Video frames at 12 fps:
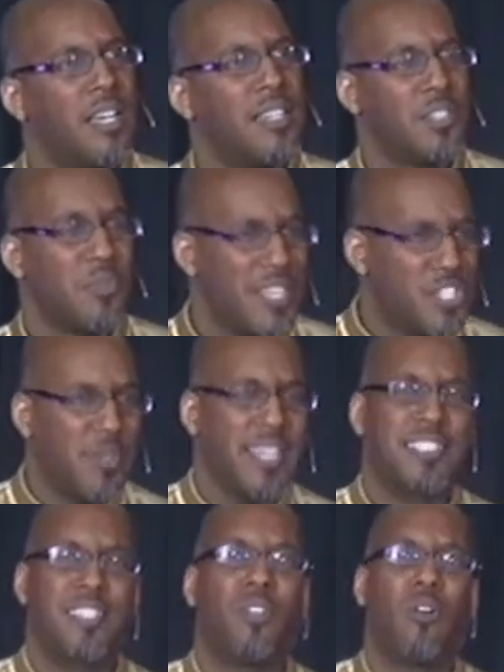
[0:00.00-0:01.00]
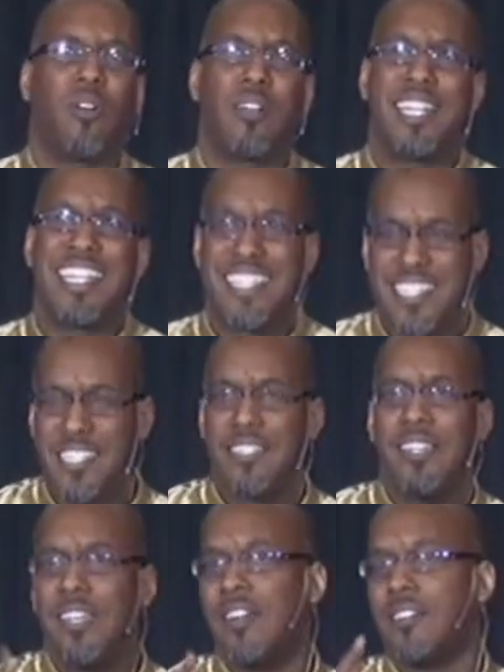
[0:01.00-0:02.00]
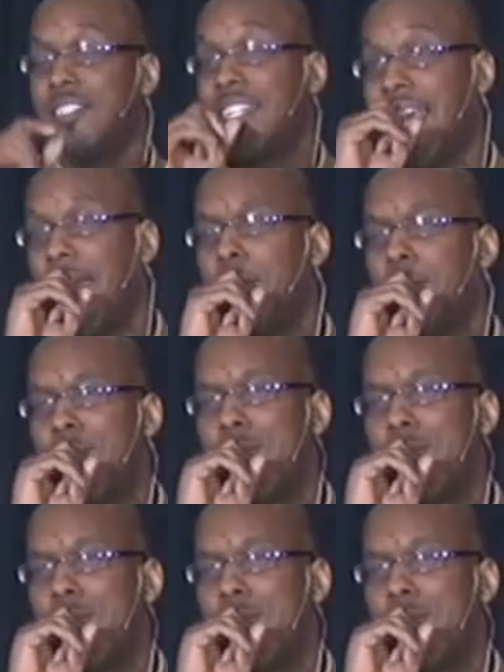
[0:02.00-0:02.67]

The resurrected Lord is still here today.